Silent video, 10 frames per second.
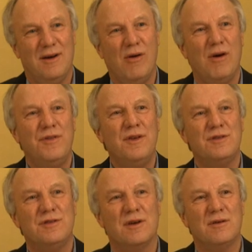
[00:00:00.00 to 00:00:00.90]
Oh, I
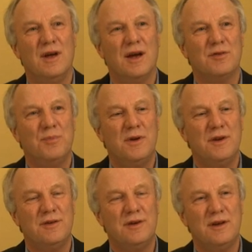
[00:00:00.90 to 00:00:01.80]
think so, yes. But
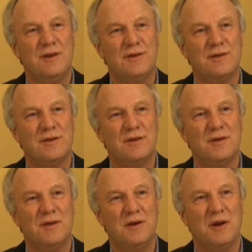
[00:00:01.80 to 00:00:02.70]
it's at
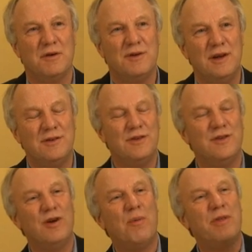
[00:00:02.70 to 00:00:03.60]

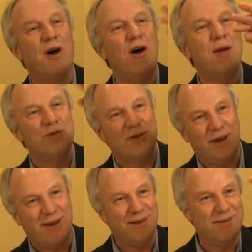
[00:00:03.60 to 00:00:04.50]
the top of the hype
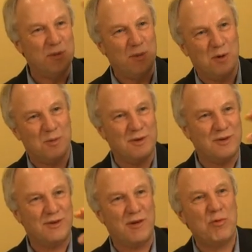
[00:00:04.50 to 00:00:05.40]
cycle at the moment.
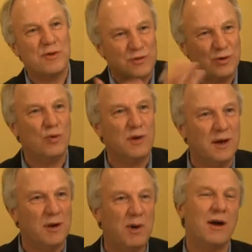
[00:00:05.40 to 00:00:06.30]
So everyone's
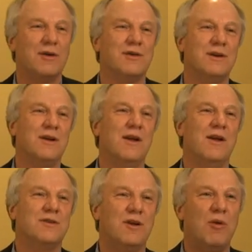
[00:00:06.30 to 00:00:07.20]
talking about it.
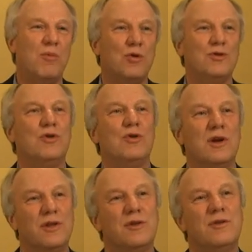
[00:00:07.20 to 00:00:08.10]
There's a lot more
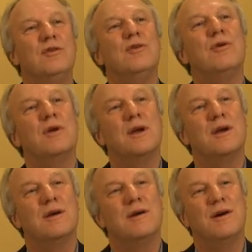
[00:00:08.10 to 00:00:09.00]
talking than
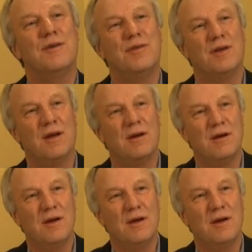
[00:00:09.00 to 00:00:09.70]
doing, I think.